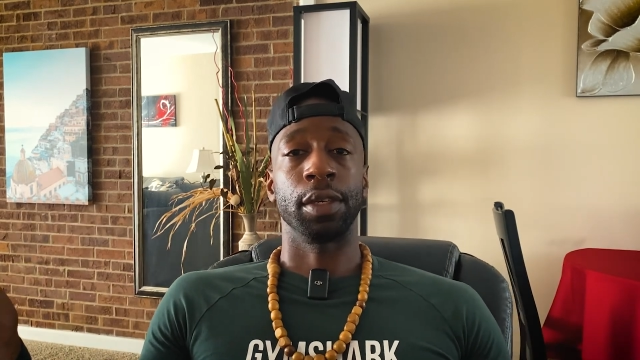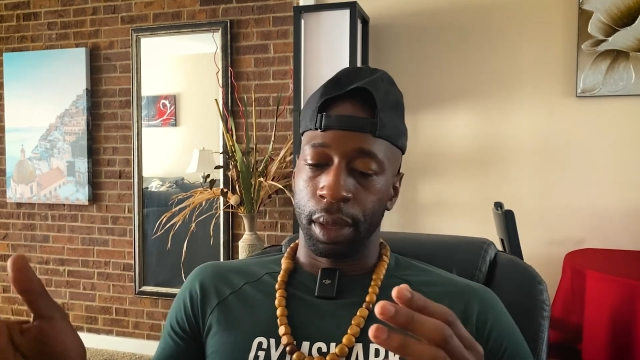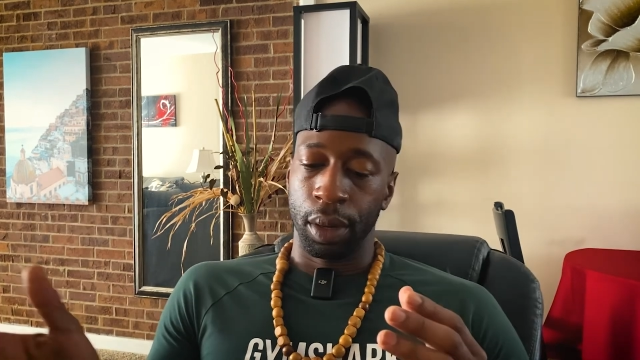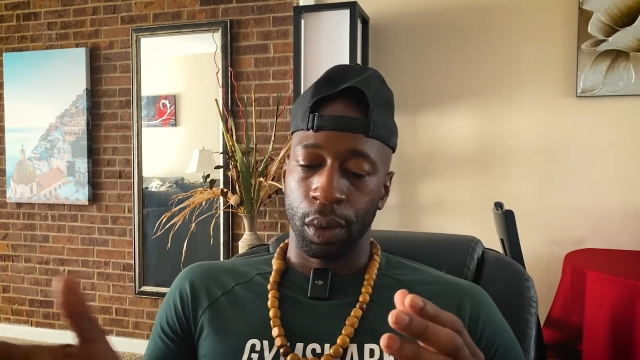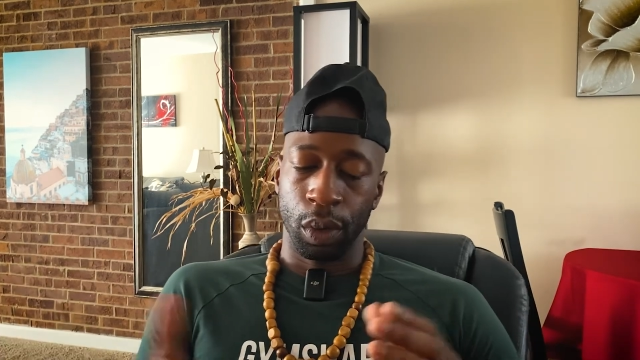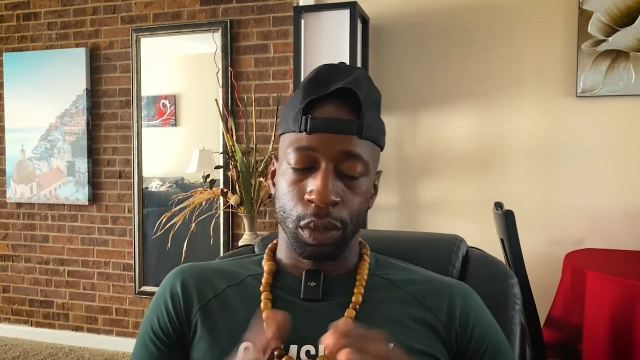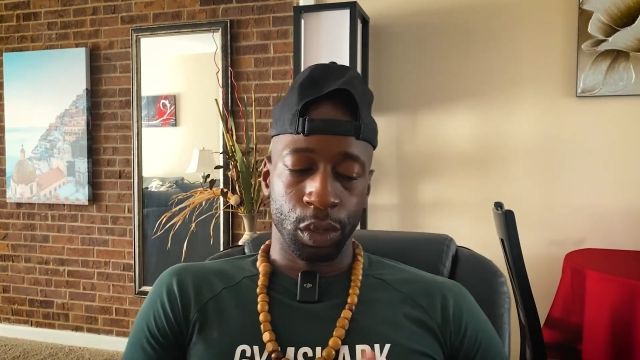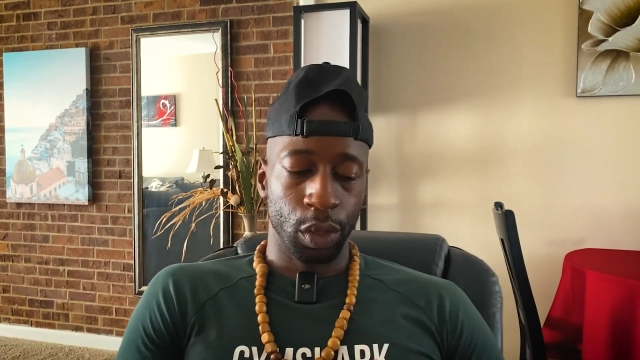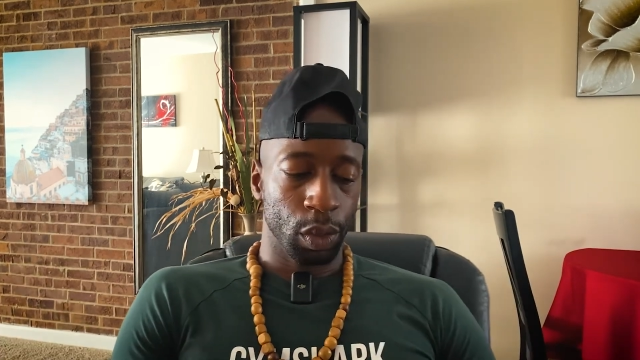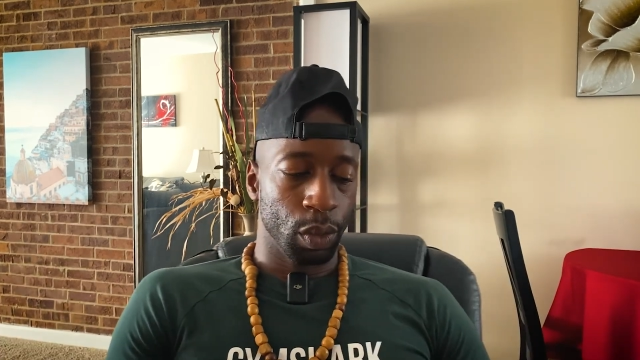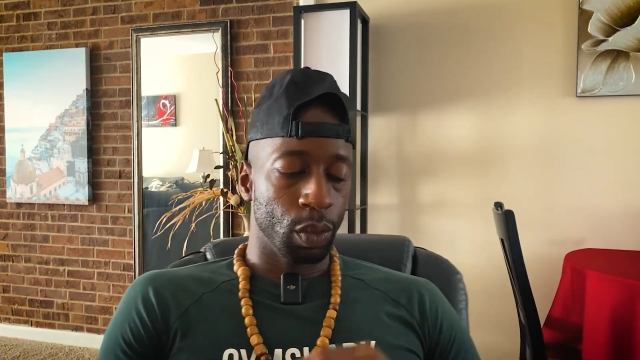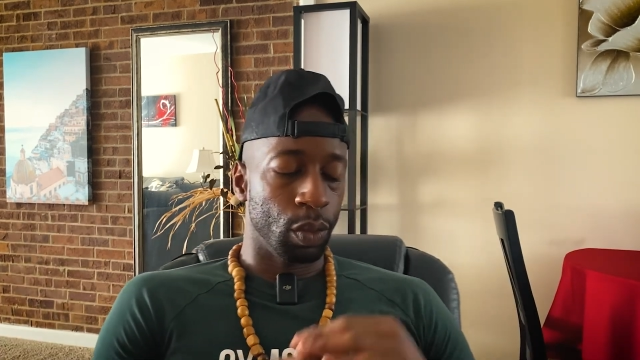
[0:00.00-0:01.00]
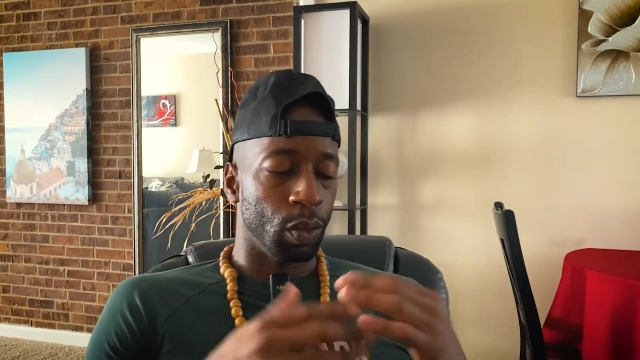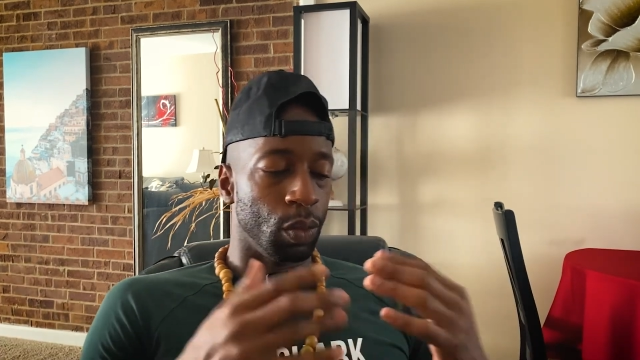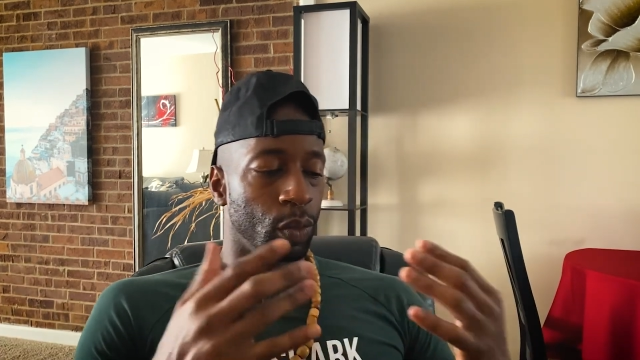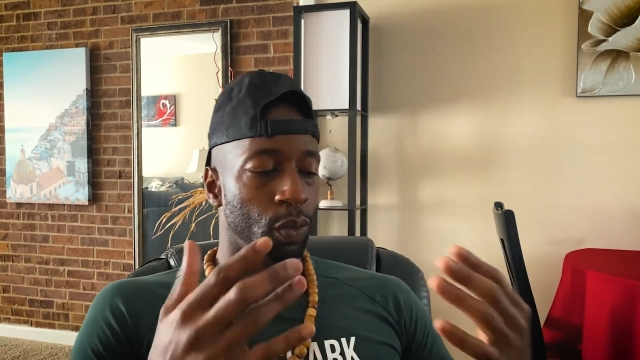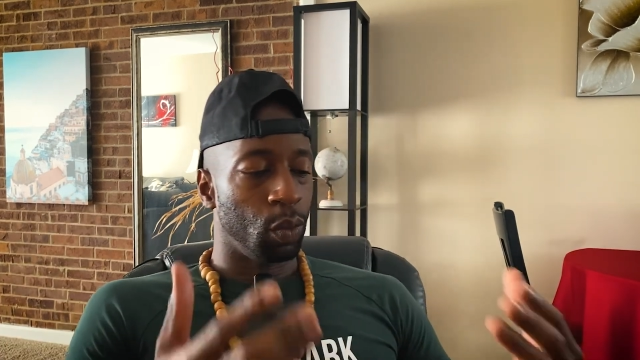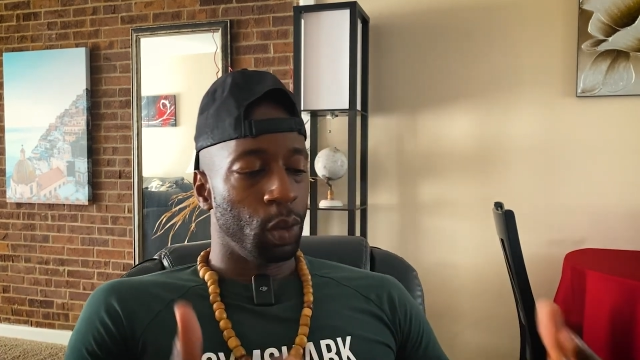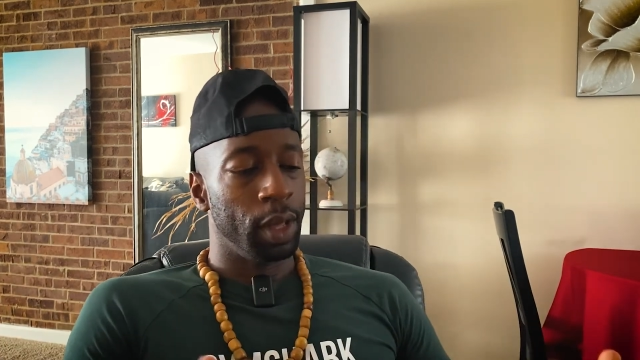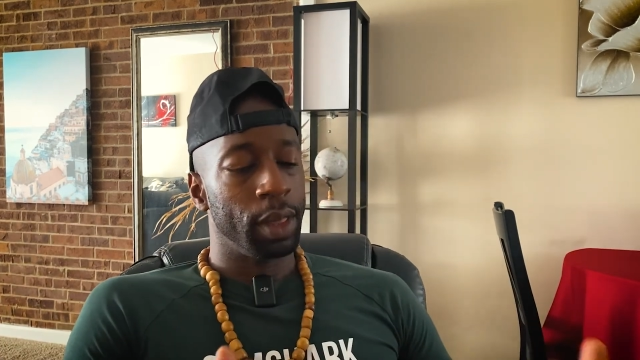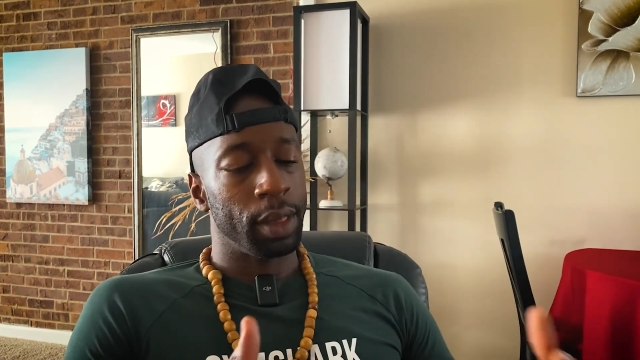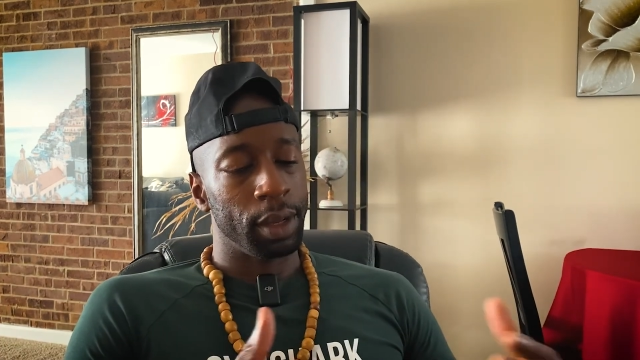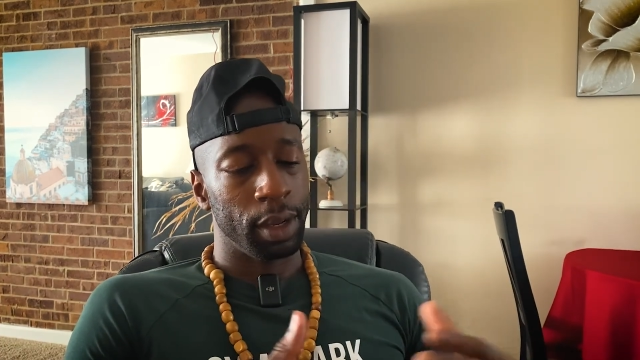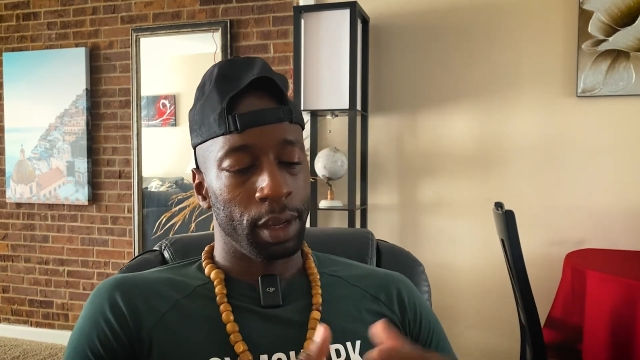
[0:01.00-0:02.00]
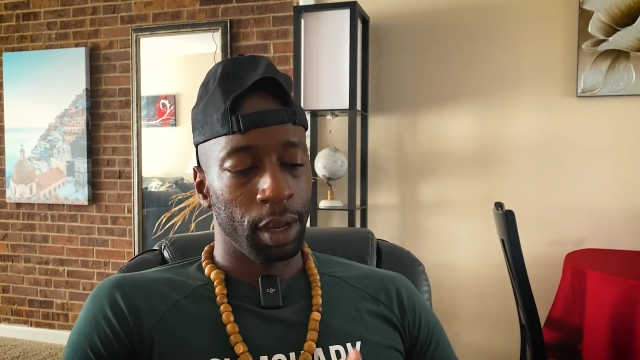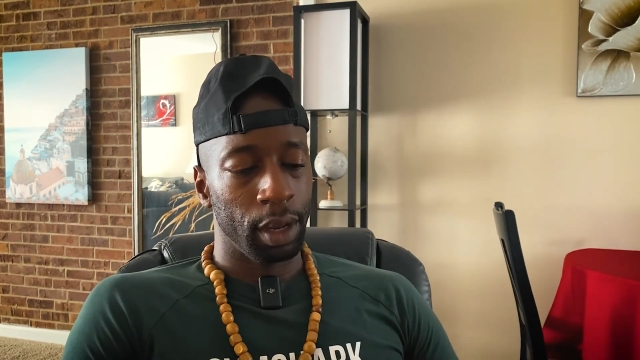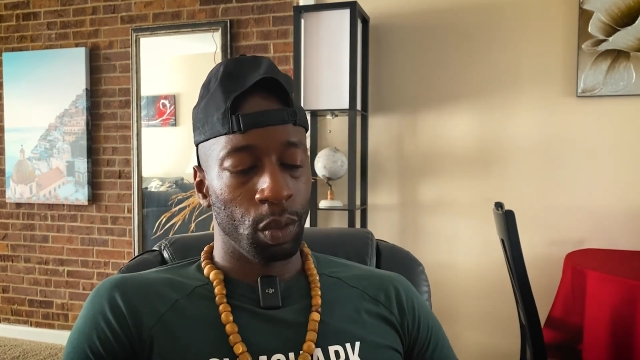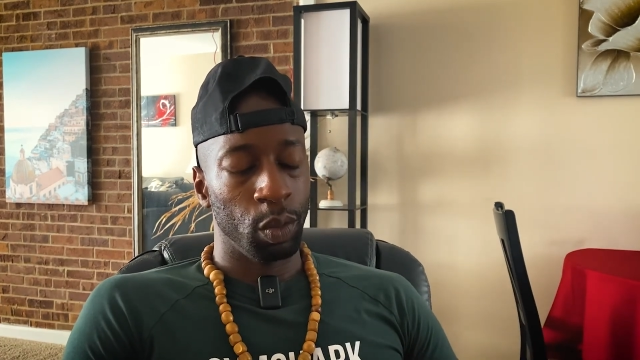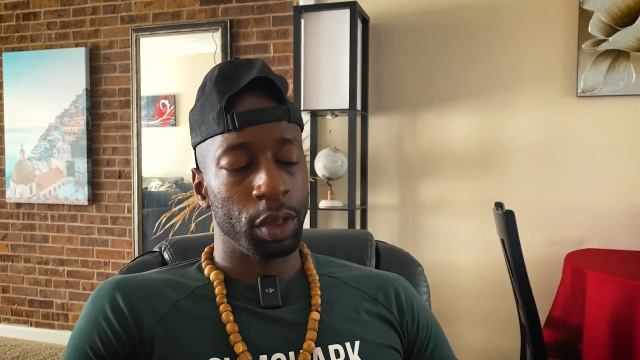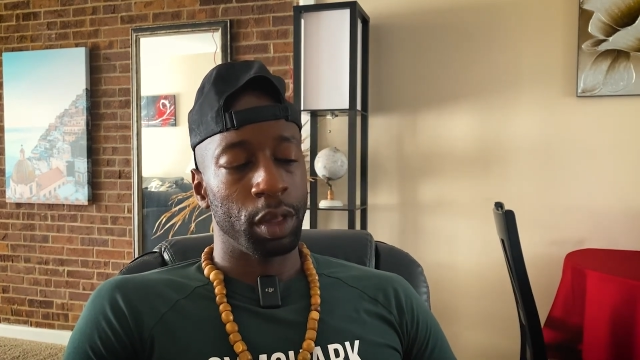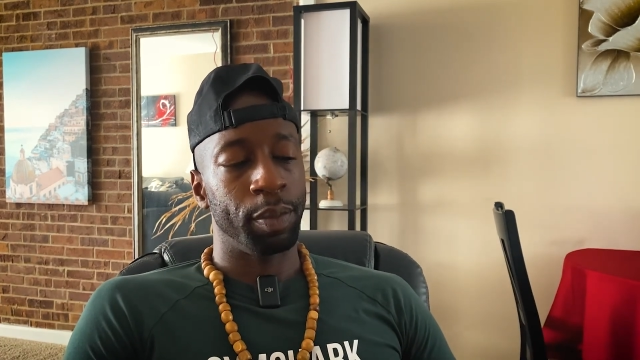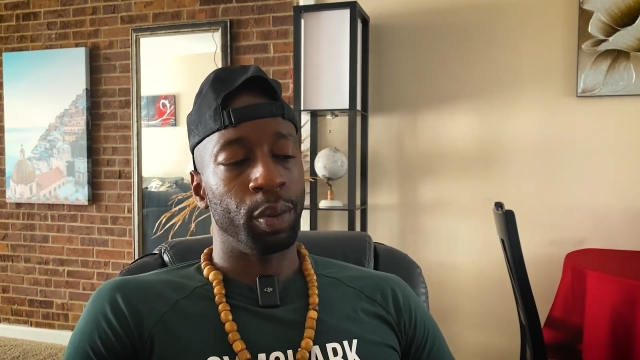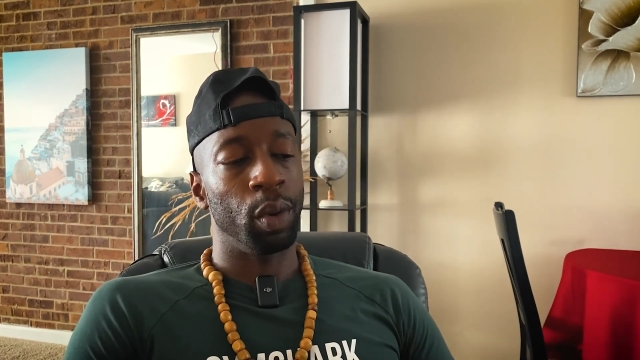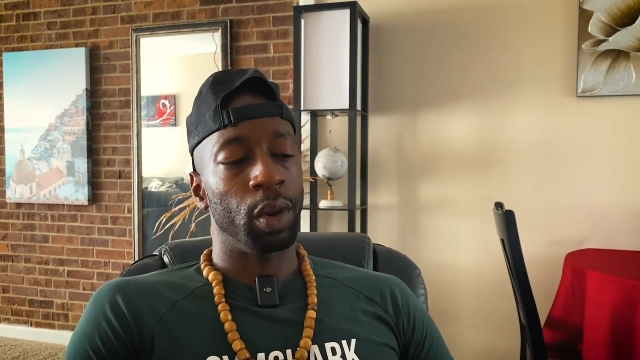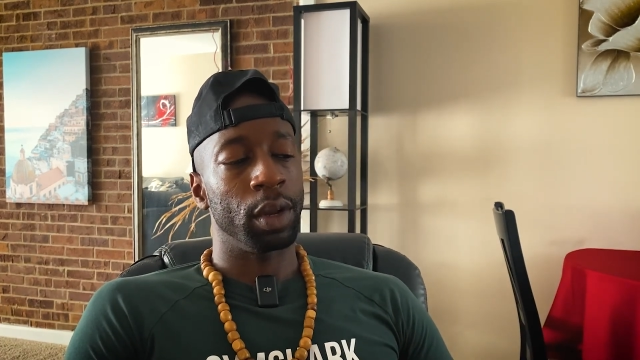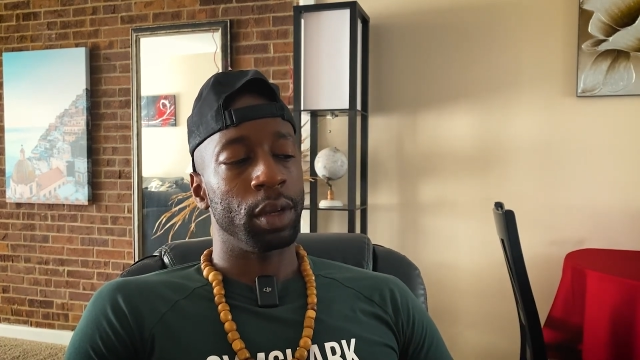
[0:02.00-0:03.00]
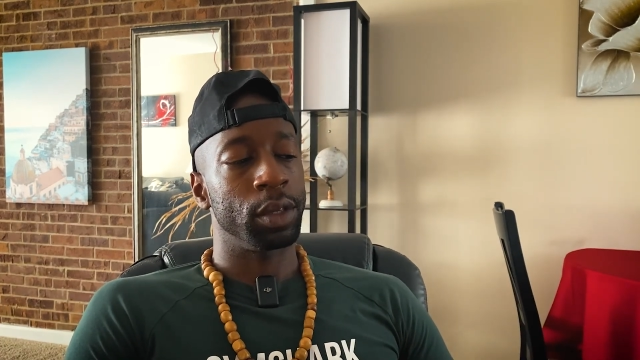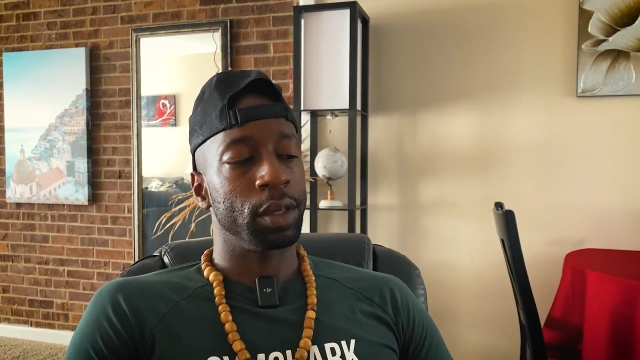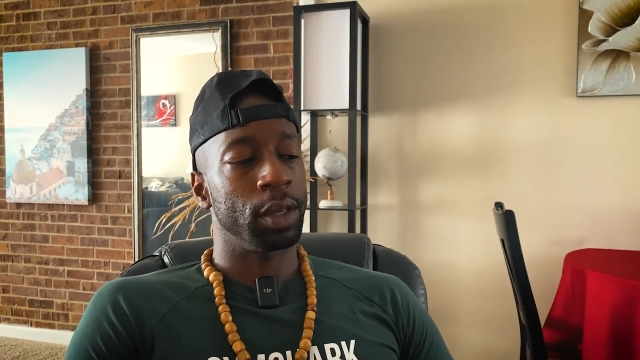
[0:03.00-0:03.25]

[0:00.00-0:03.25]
And also, with dealing with the porters,